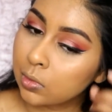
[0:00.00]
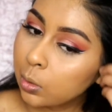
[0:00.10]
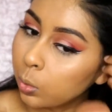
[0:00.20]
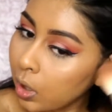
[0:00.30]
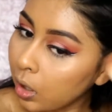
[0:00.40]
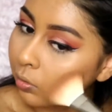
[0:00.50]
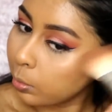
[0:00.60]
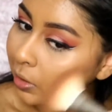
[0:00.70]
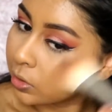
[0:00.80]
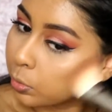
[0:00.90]
What I love
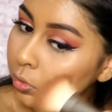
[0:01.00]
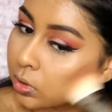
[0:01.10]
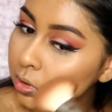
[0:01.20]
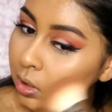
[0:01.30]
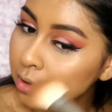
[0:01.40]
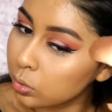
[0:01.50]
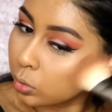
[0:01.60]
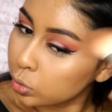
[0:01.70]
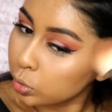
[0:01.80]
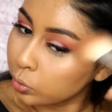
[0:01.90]
about this bronzer is that it's
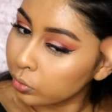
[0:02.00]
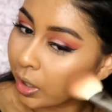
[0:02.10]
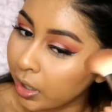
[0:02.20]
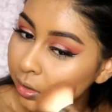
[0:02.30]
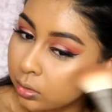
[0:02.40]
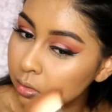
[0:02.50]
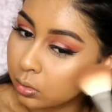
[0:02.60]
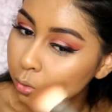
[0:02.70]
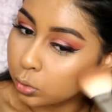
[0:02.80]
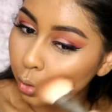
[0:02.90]
not too red
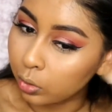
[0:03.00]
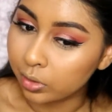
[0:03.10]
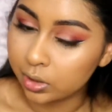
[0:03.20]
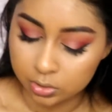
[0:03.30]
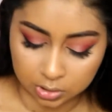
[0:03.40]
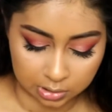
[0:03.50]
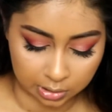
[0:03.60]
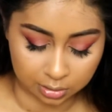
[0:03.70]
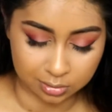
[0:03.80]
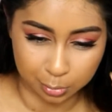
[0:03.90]
or too orange. It's
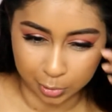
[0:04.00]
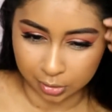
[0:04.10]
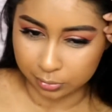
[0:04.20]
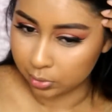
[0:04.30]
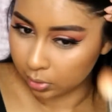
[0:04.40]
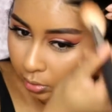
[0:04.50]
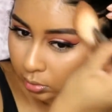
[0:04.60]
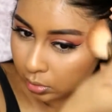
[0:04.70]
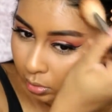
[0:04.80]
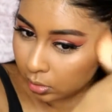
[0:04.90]
like the
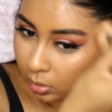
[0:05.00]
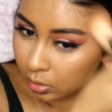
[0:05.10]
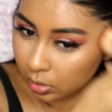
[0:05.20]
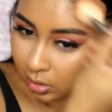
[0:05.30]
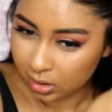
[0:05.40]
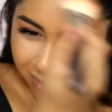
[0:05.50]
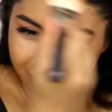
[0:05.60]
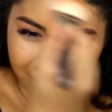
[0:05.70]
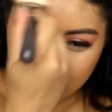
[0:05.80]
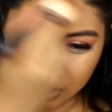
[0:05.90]
perfect
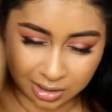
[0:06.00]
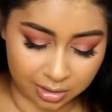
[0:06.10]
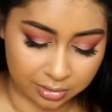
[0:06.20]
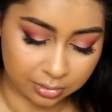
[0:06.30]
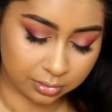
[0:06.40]
colour.